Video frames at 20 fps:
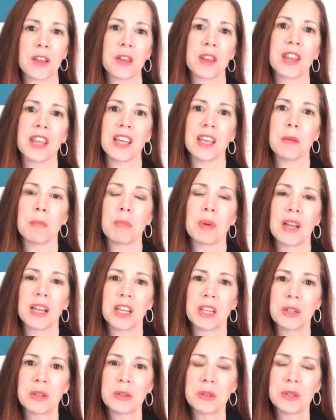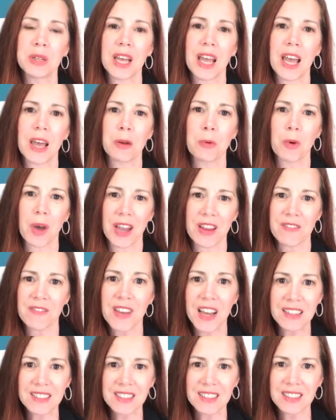The Balloon and Wine
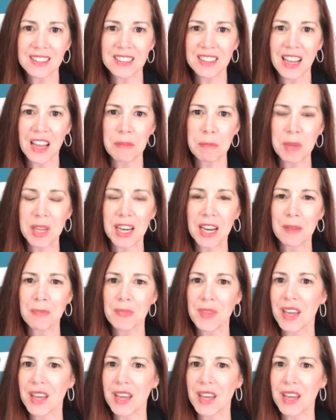Fest is coming up.